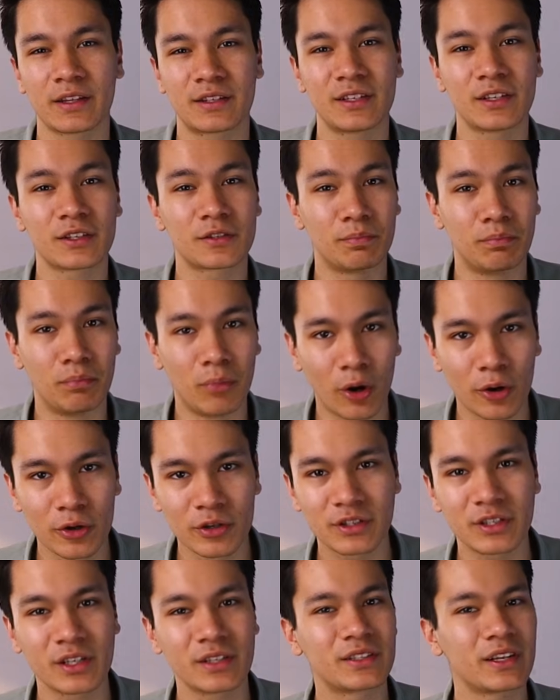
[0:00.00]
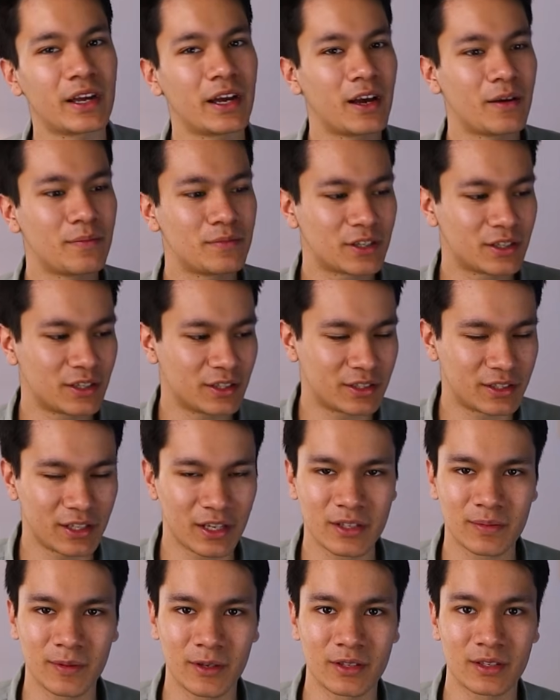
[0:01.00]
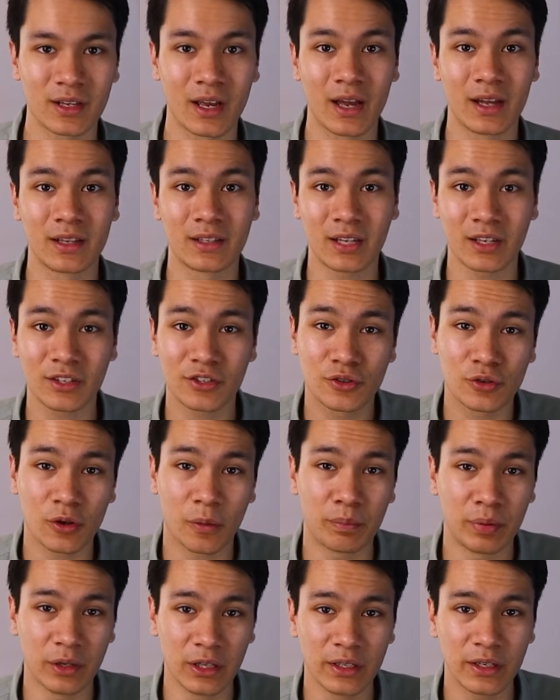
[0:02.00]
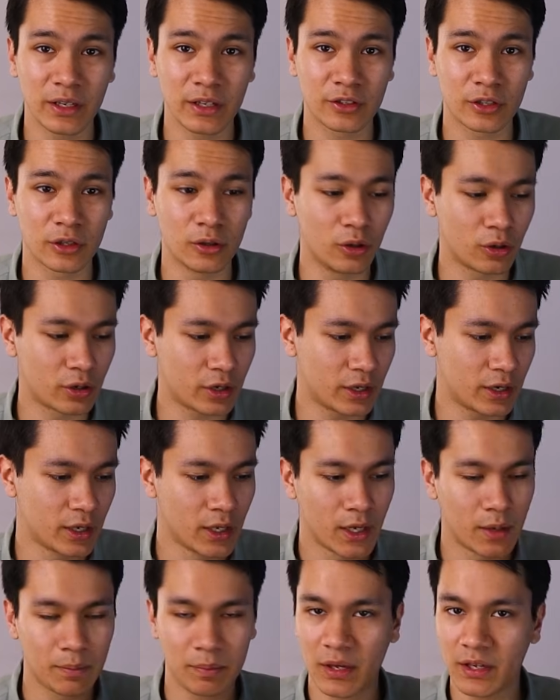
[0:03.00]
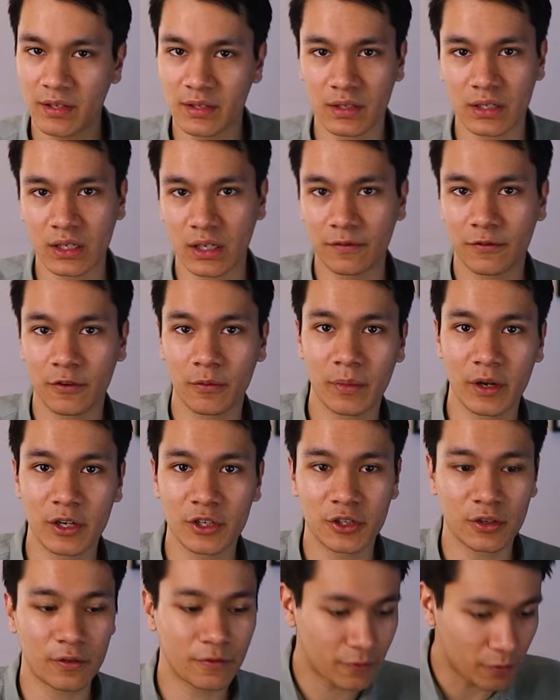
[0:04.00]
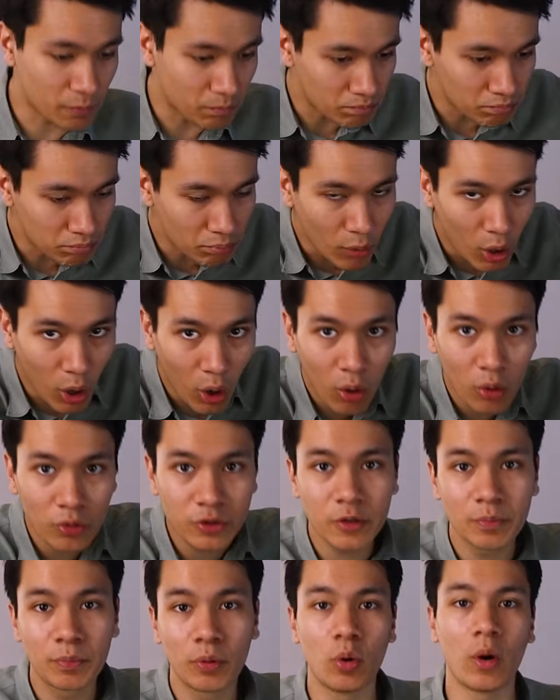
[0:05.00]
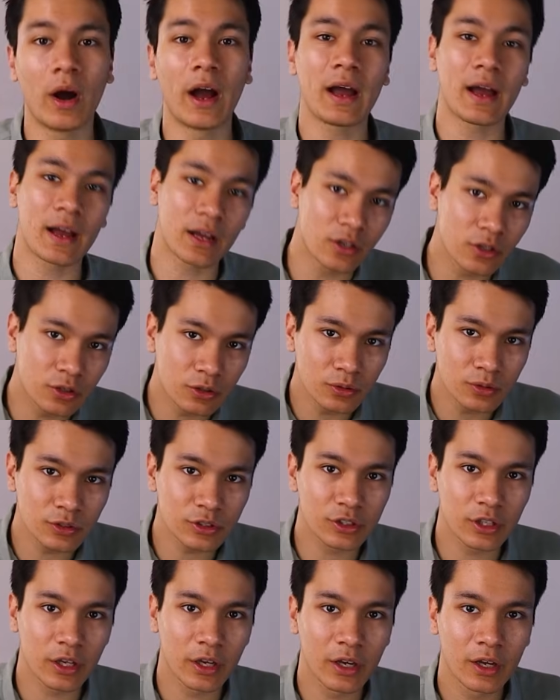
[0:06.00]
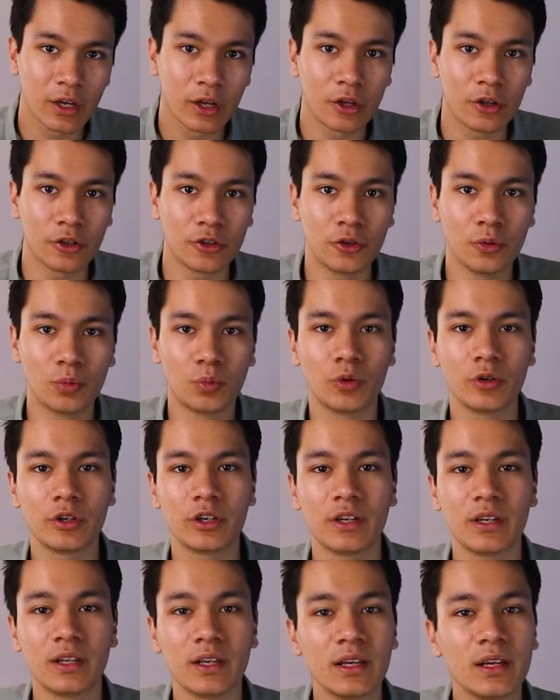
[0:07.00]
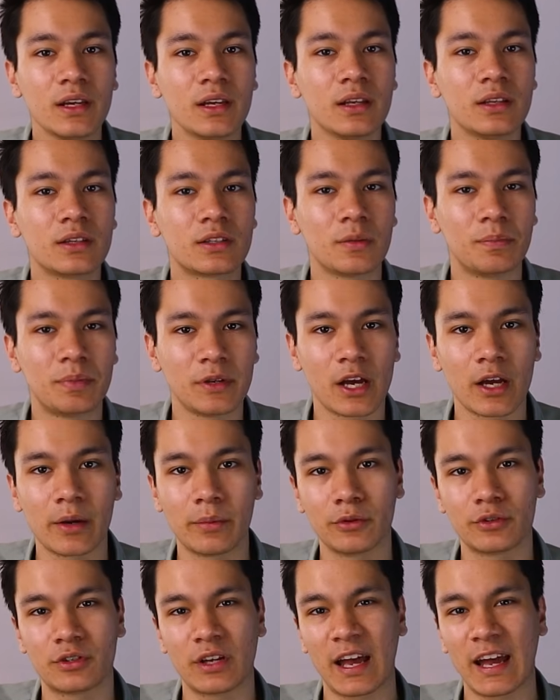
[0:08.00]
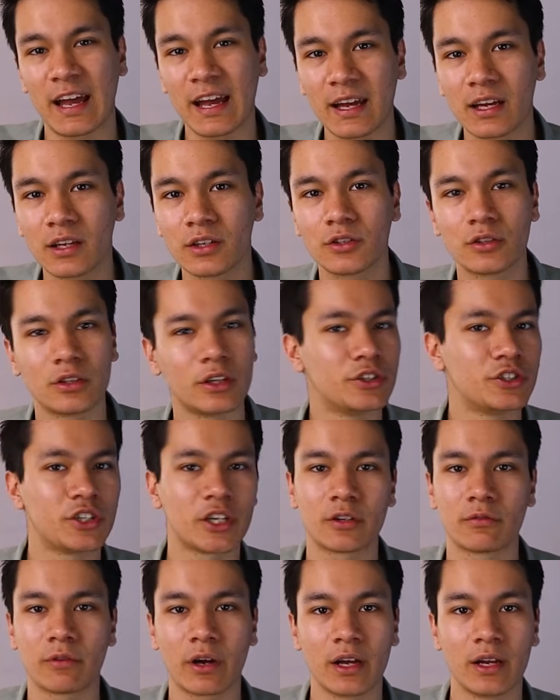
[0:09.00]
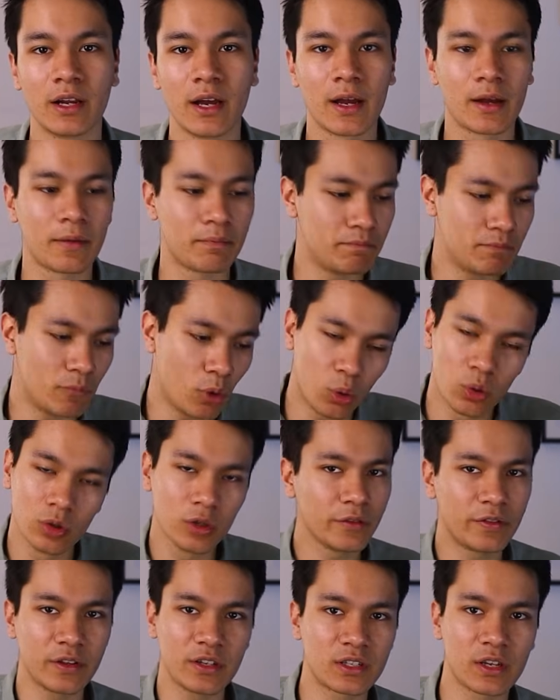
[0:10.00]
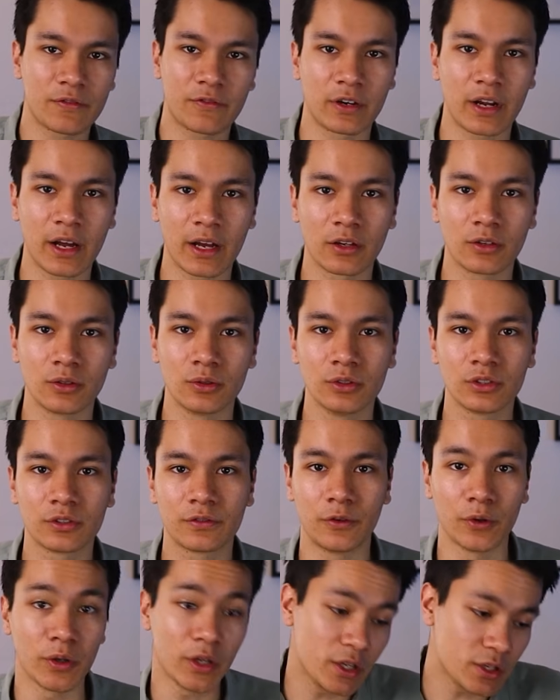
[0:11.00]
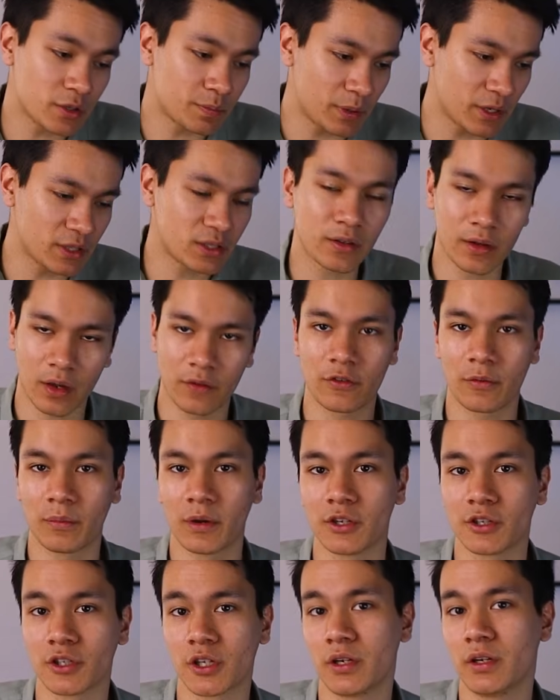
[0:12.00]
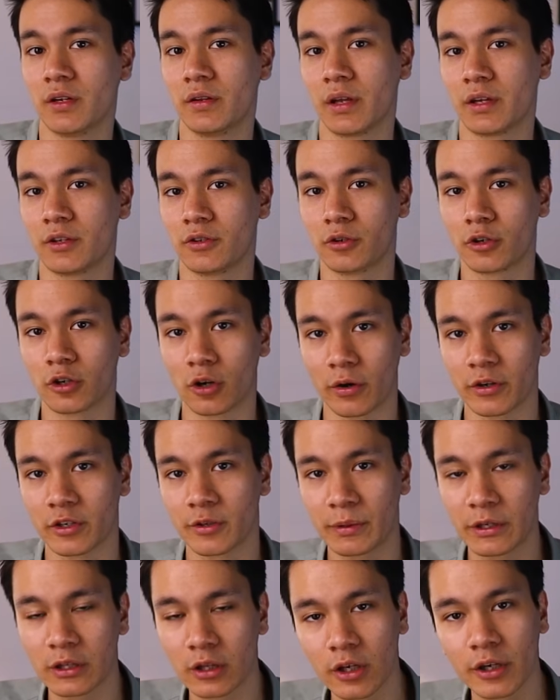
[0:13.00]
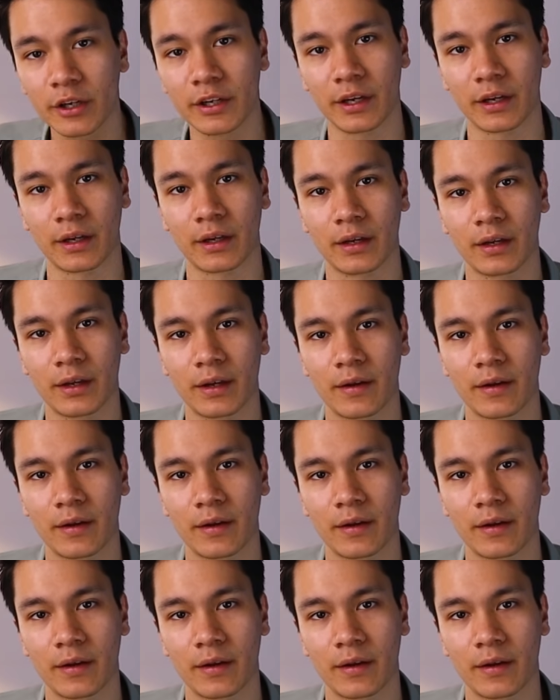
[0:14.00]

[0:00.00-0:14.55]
And since most exams and assessments test your ability to look at pieces of information from multiple angles, you would need to be able to handle and generate all of these different angles for each piece of information that you're going to be learning.